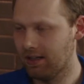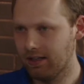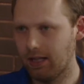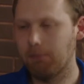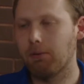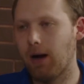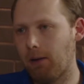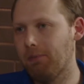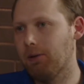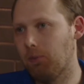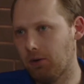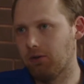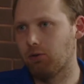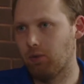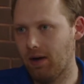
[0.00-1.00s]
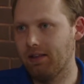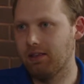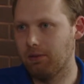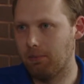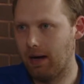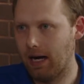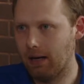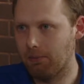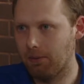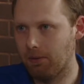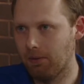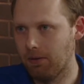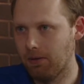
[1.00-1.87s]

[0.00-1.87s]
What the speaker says: they probably would have read the Bible,